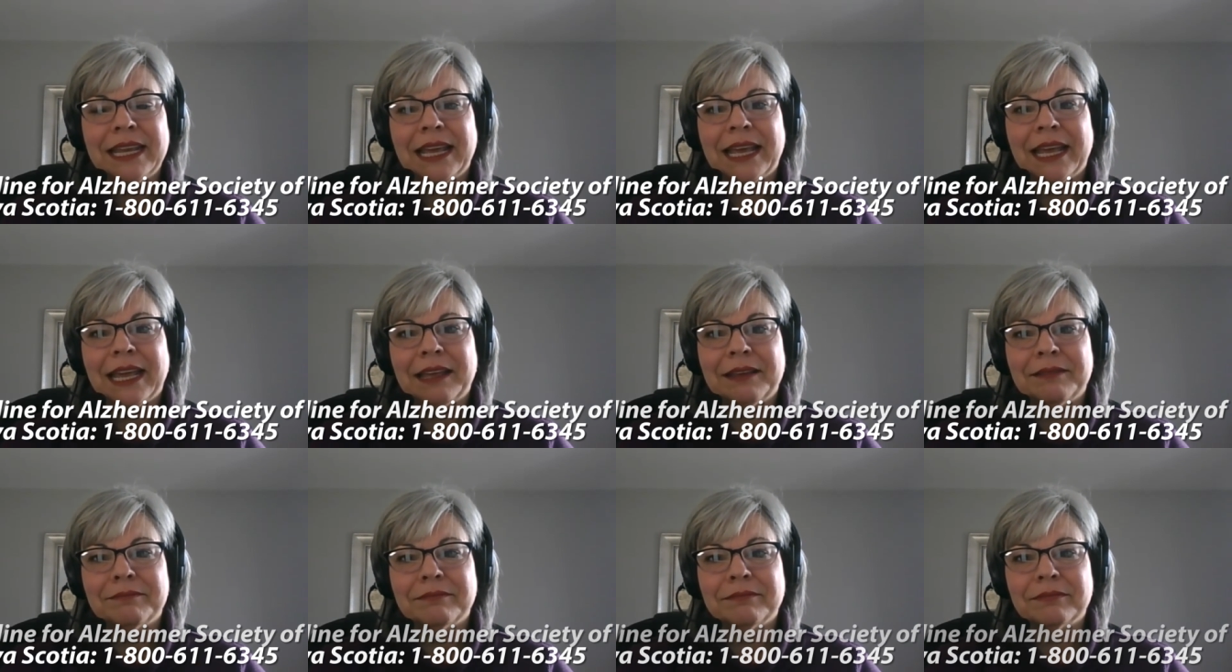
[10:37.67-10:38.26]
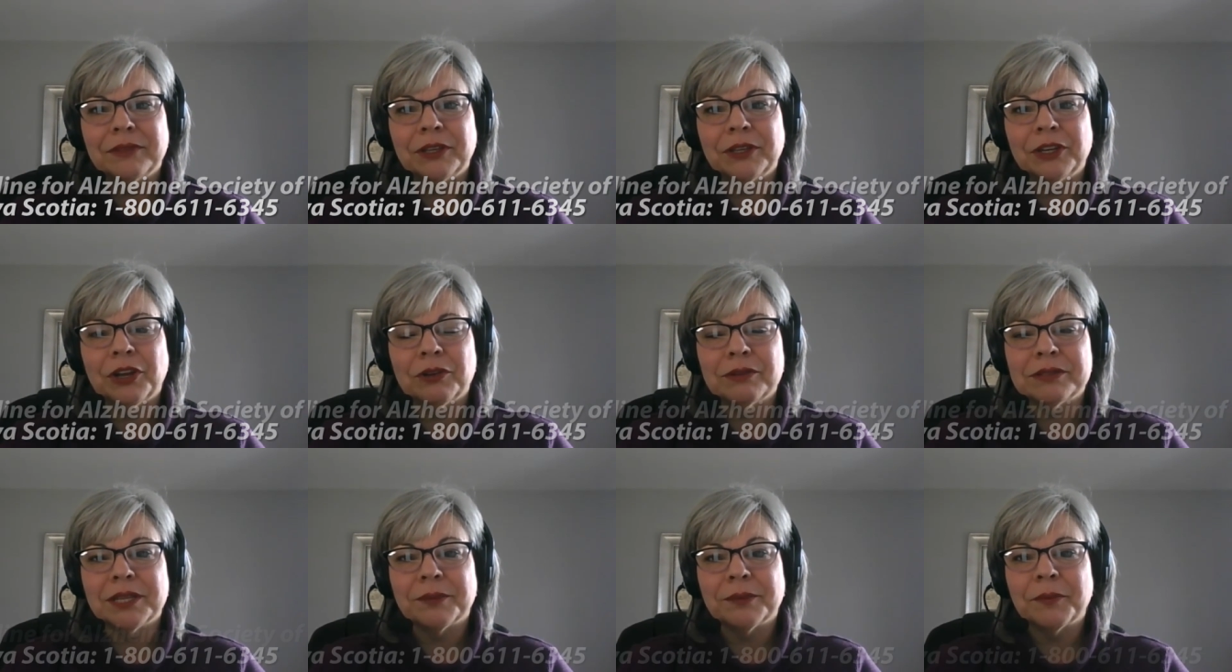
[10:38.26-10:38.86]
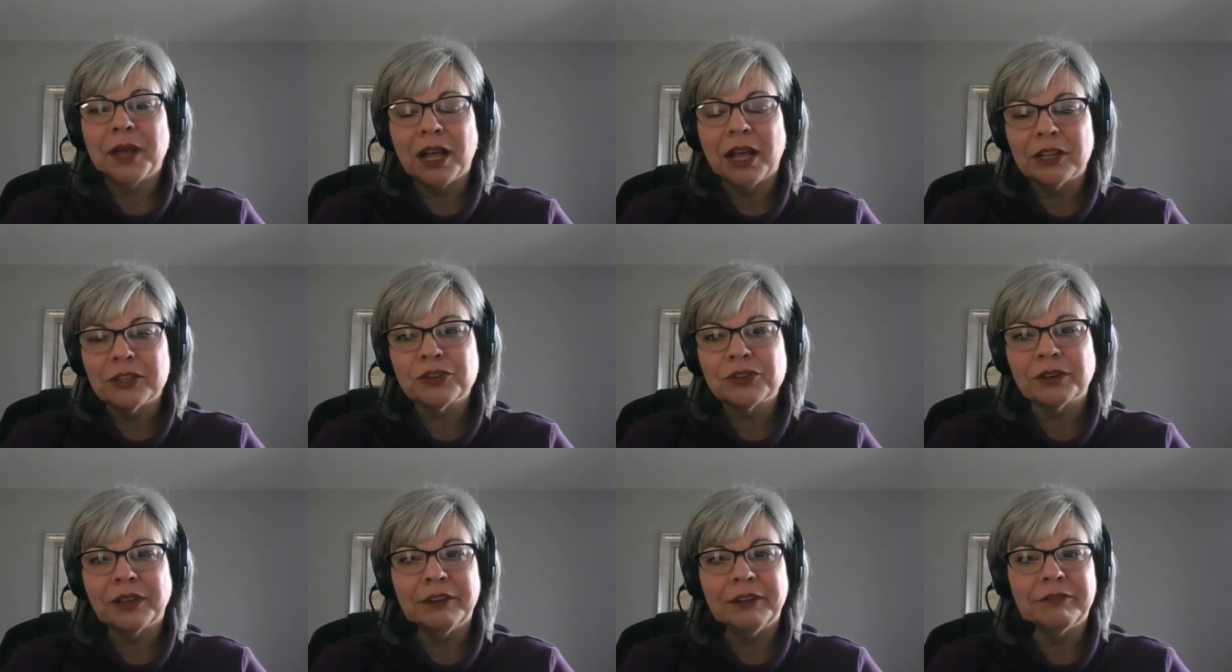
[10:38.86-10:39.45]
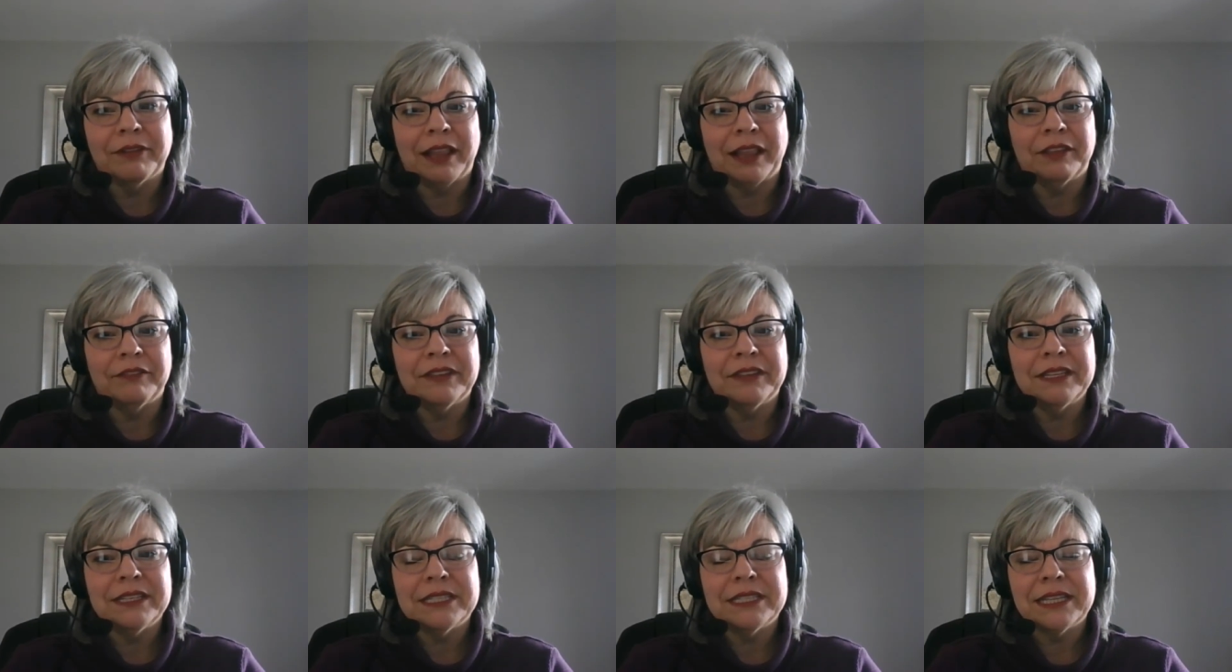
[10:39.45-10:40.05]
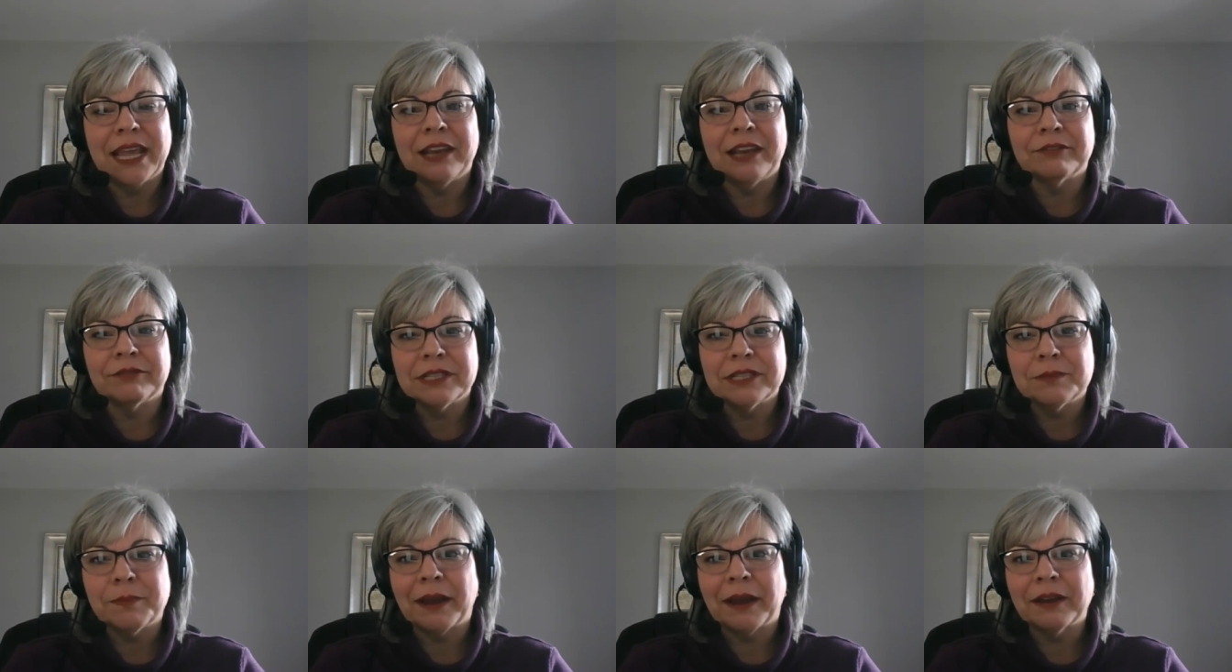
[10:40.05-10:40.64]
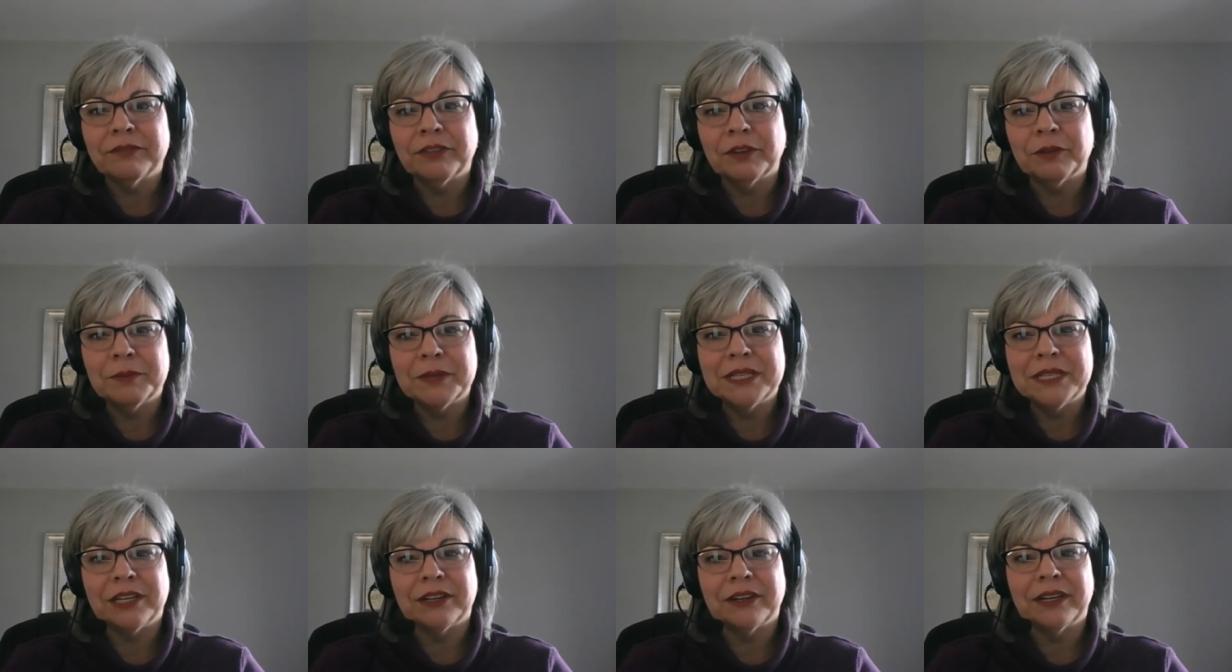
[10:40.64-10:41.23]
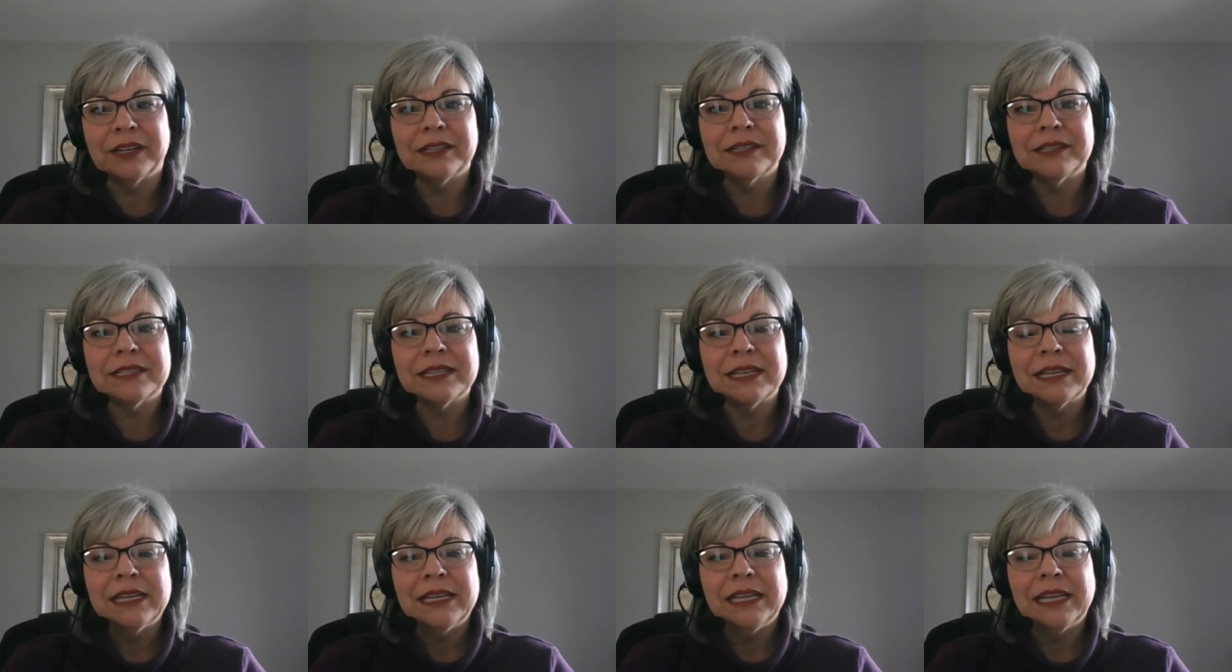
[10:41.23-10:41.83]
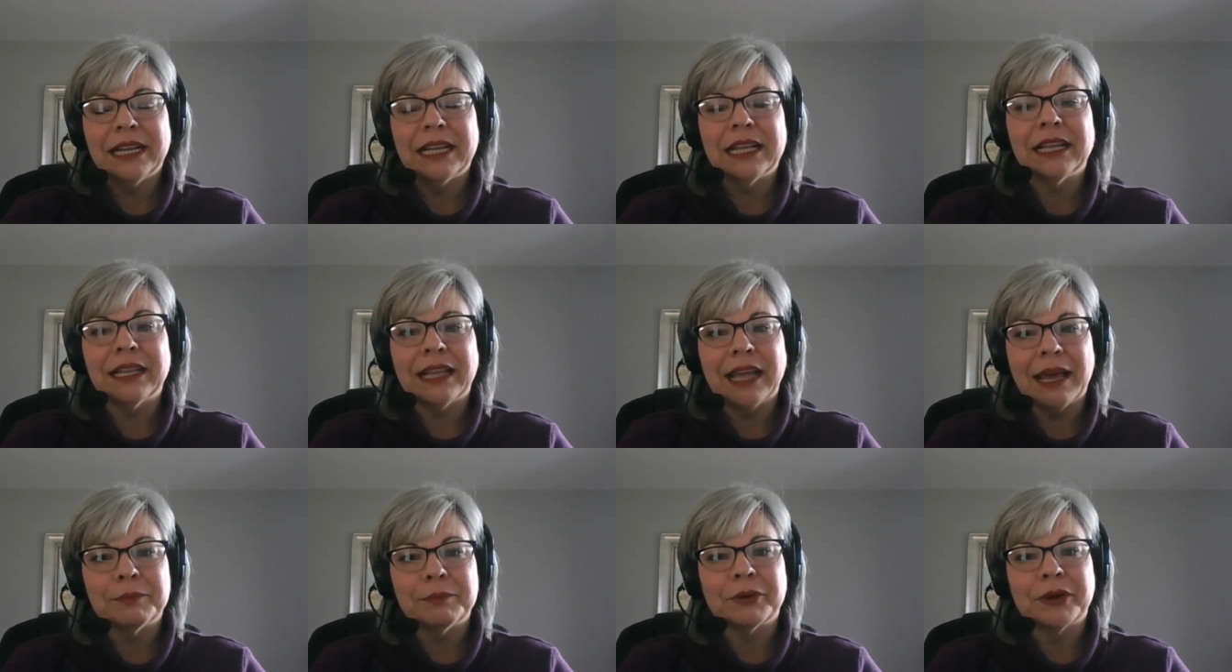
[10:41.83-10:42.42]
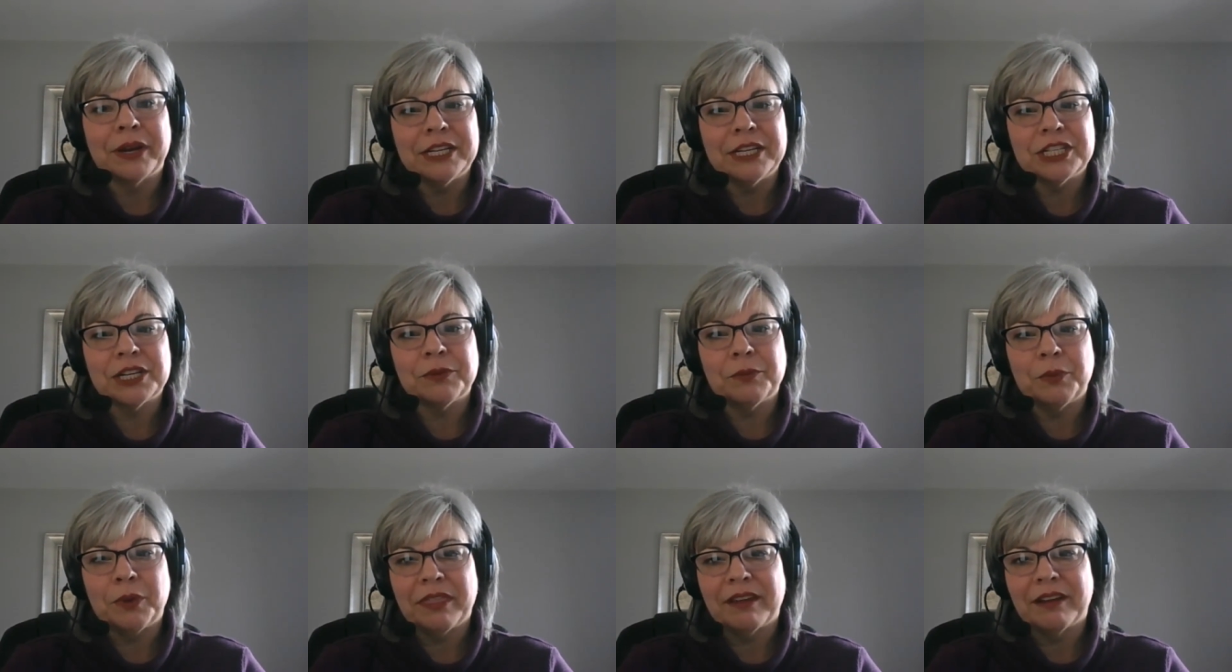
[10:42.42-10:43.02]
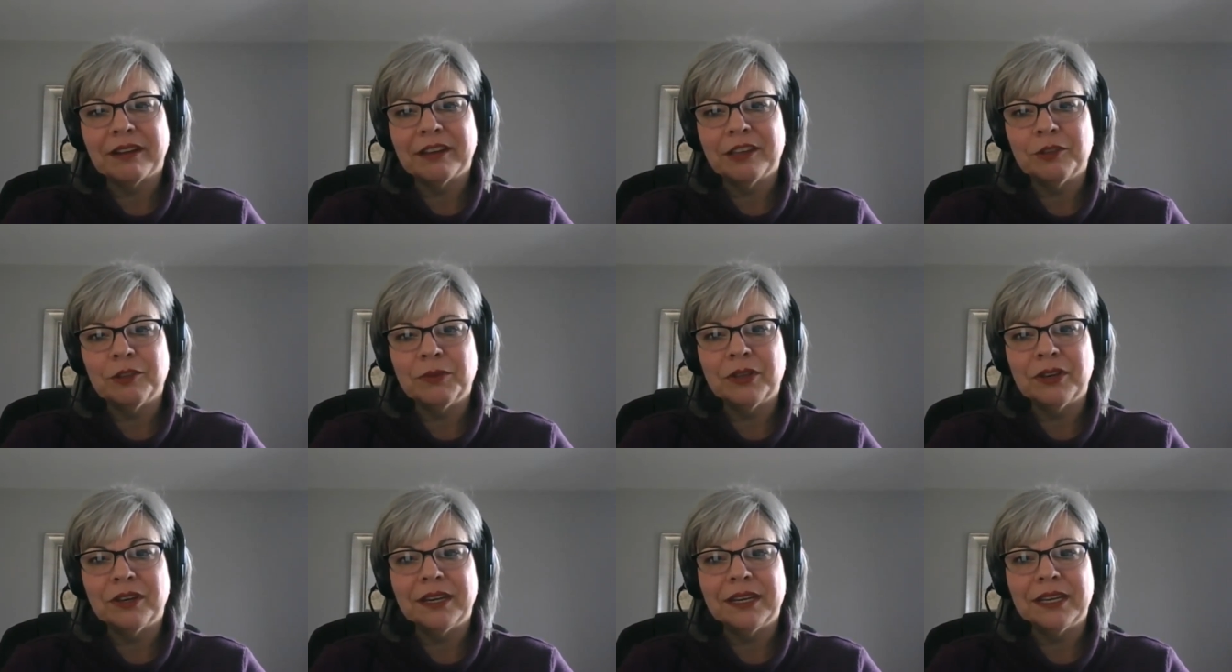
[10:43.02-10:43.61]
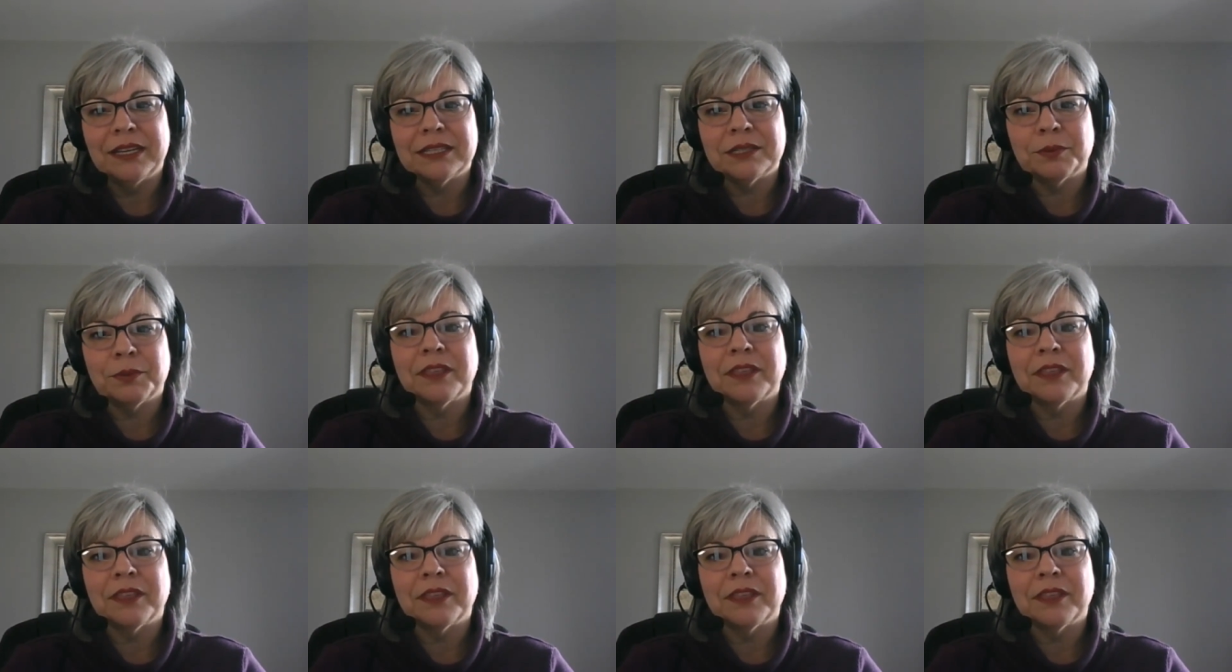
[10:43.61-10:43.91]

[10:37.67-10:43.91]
um, you know, some culturally relevant and respectful materials in collaboration with our communities,